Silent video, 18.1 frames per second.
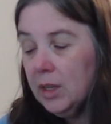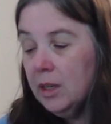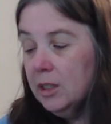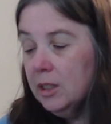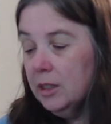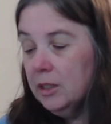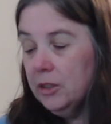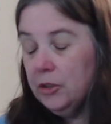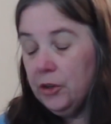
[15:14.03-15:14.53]

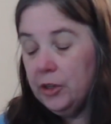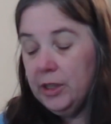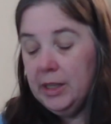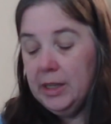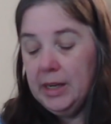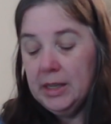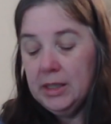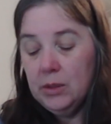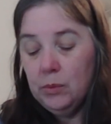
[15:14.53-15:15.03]
So the
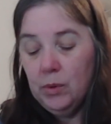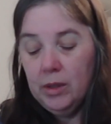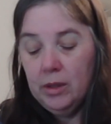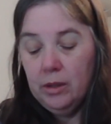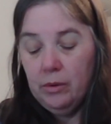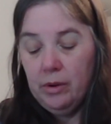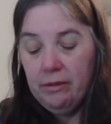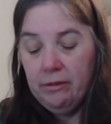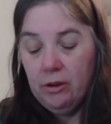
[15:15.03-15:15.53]
next one
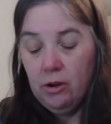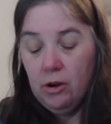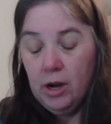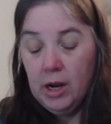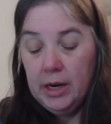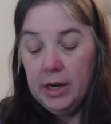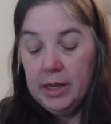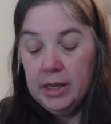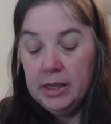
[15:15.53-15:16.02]
that we've
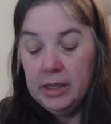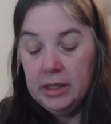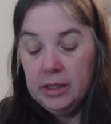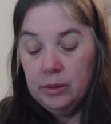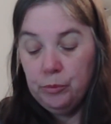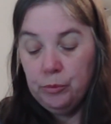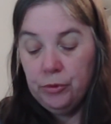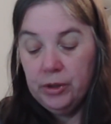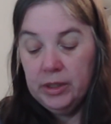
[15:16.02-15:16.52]
got
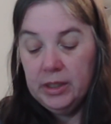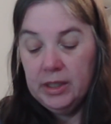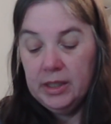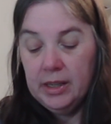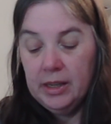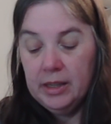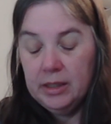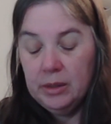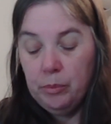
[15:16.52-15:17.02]
is
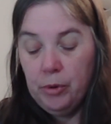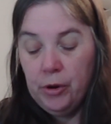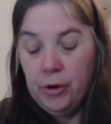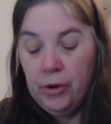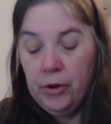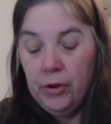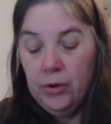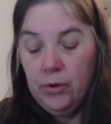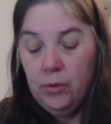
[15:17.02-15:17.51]
Princess
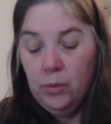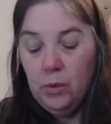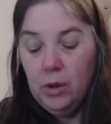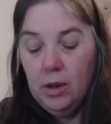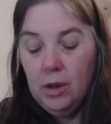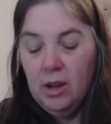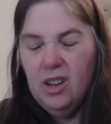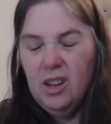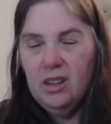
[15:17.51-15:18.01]
Pearl.
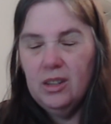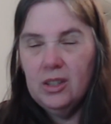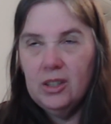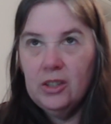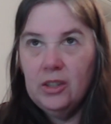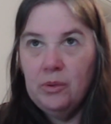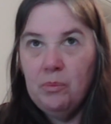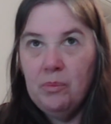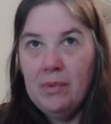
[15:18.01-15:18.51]

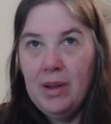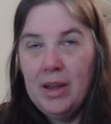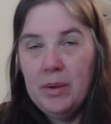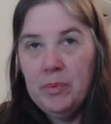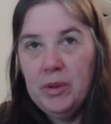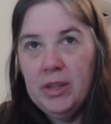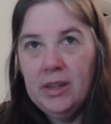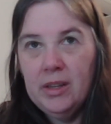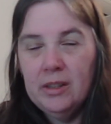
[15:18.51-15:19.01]
So
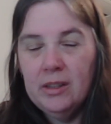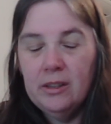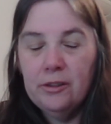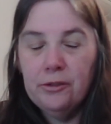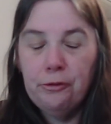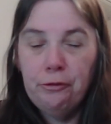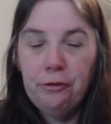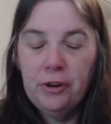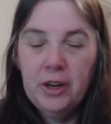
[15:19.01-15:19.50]
maybe this is
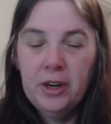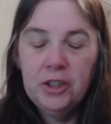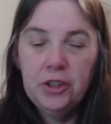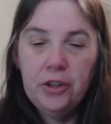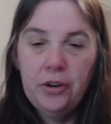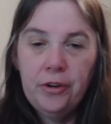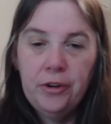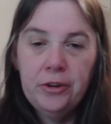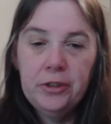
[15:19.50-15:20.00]
a
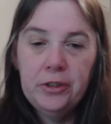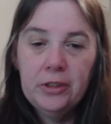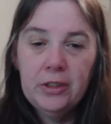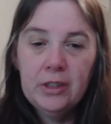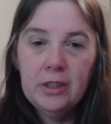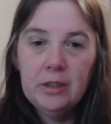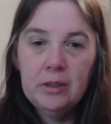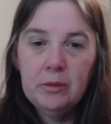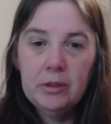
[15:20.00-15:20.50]
fresh
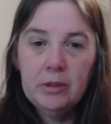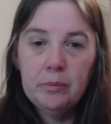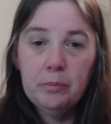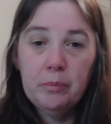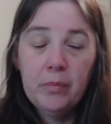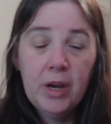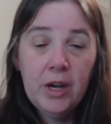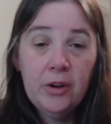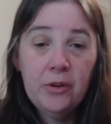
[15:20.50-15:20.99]
ocean
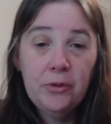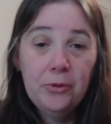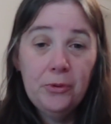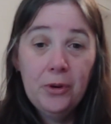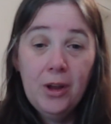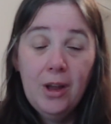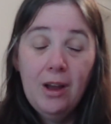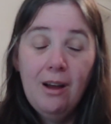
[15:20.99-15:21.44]
smell.